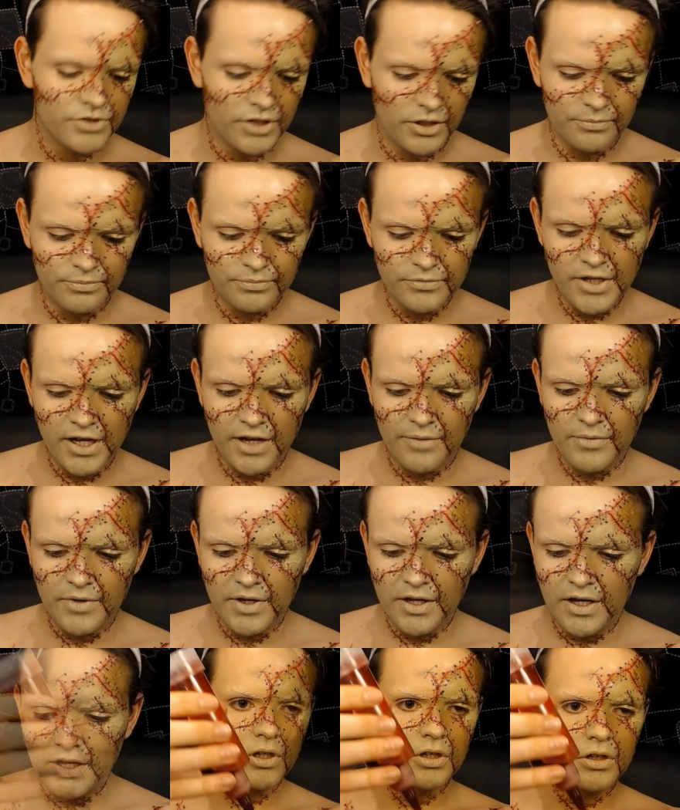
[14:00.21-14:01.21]
So yeah.
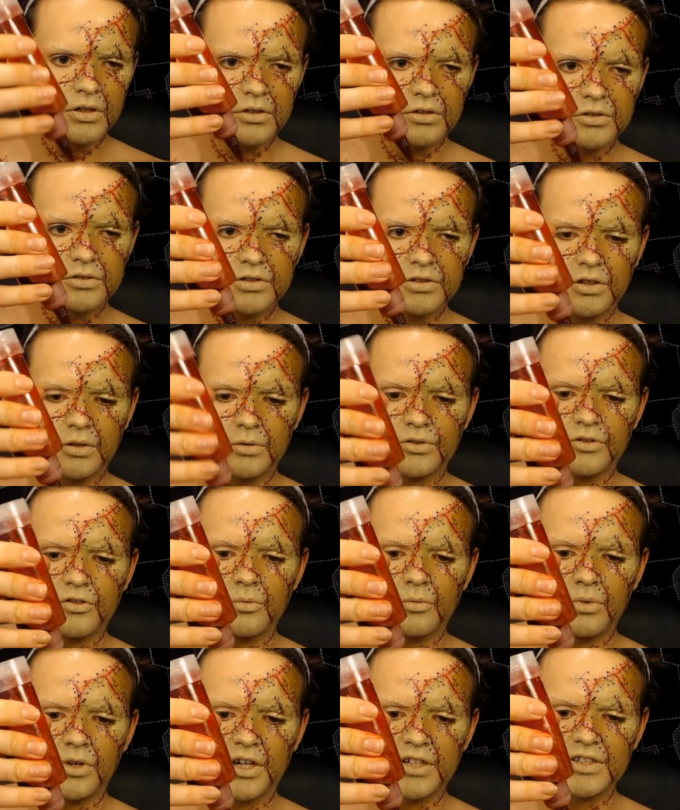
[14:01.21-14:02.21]
So I'm just
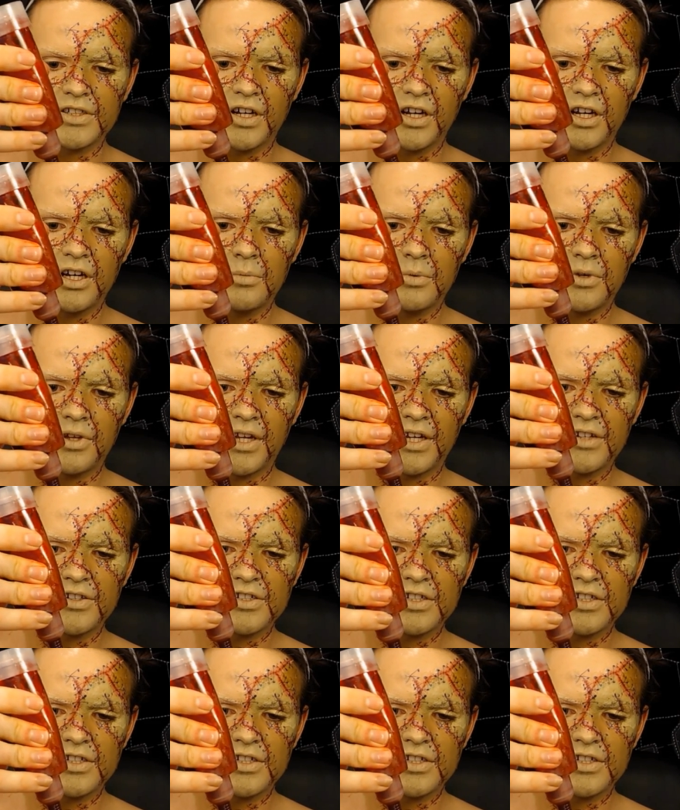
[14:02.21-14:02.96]
going to apply a tiny bit of